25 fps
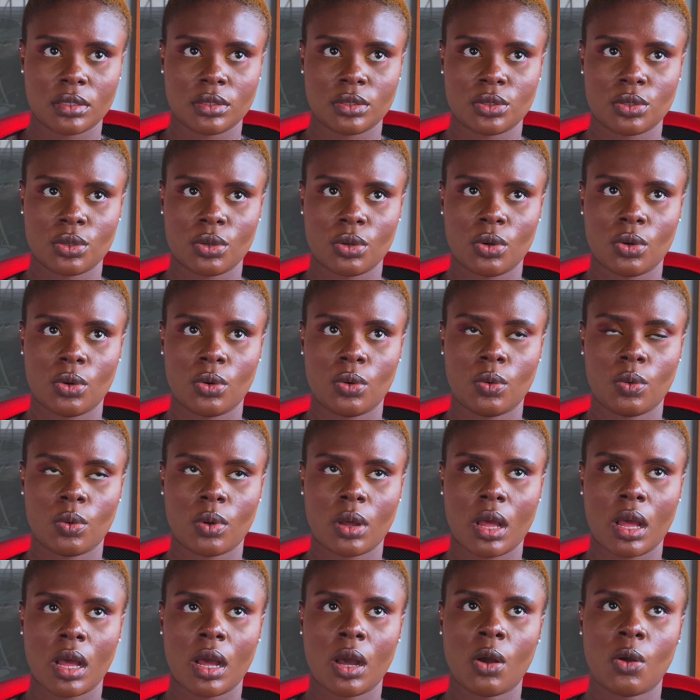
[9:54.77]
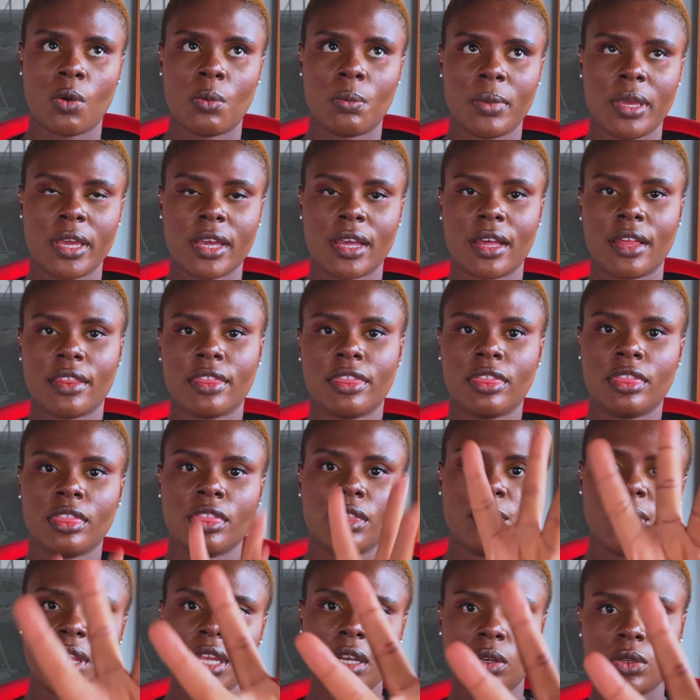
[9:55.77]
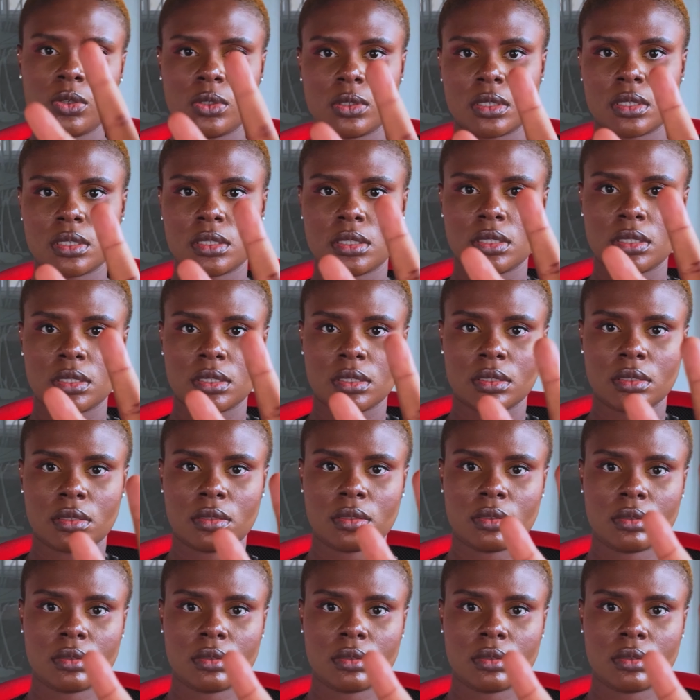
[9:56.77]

So I'll make 3 looks.